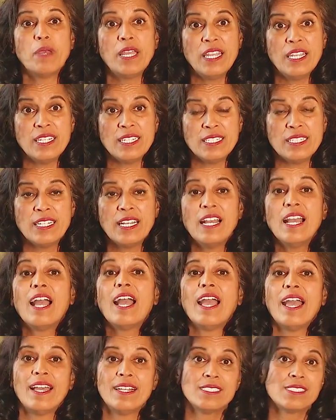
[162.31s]
pain
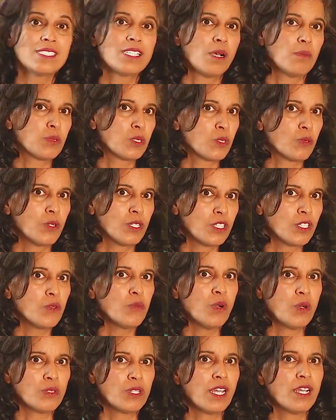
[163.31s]
and subsequently
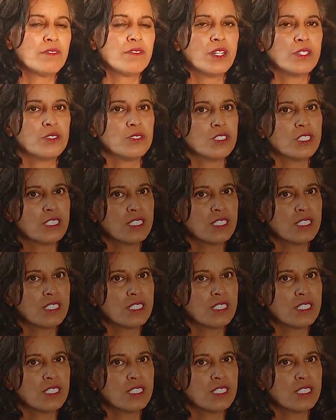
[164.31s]
won't have other